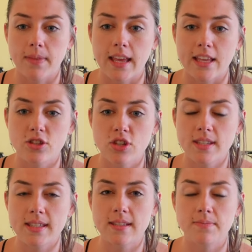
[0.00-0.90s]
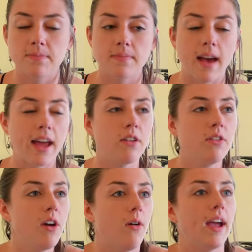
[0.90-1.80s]
It's just, I don't
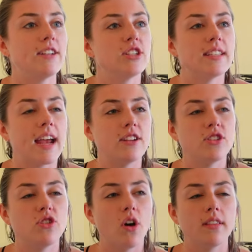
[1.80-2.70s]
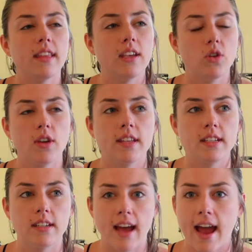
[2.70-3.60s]
know. I just don't think you can
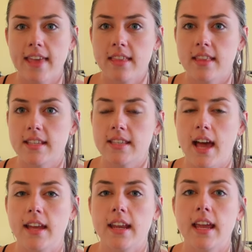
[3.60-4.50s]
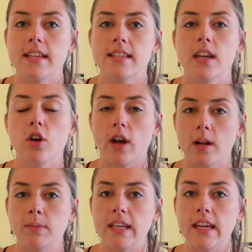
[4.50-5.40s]
deny that the sun is an
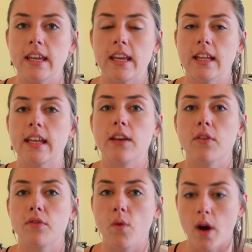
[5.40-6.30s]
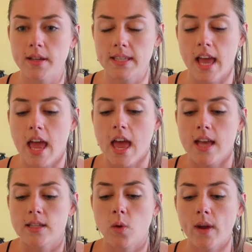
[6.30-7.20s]
incredibly healing force.
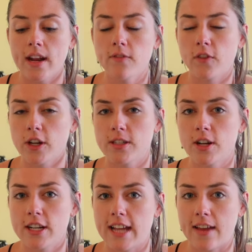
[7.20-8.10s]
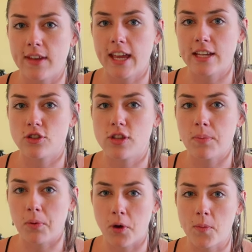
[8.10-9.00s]
So when I first started diving into the
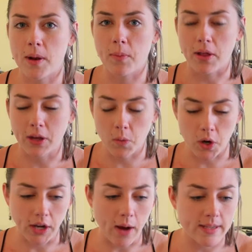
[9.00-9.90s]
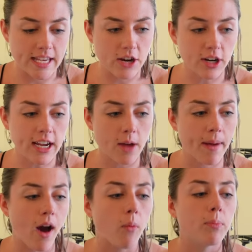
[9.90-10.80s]
pro-metabolic world, I was hearing
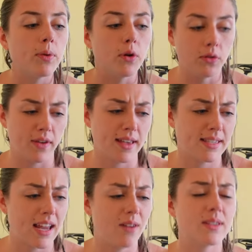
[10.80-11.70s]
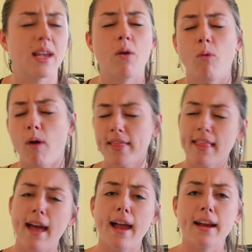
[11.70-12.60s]
about PUFAs and I was like, what
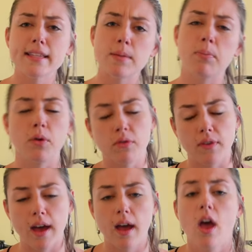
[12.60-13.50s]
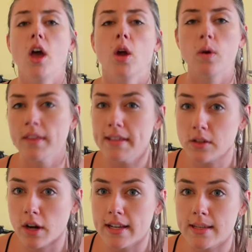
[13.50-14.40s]
the heck is a PUFA? Who are
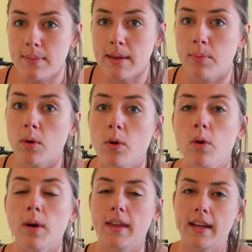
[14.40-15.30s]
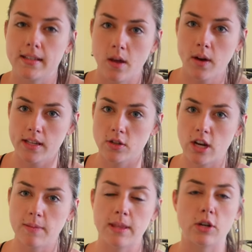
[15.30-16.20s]
these crazy people who are like so
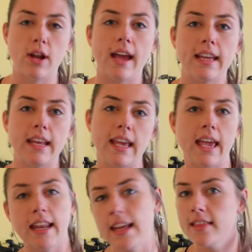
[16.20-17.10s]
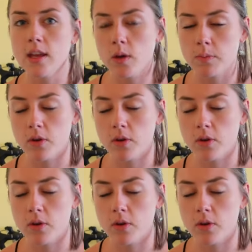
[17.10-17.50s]
extreme that they're not eating anything with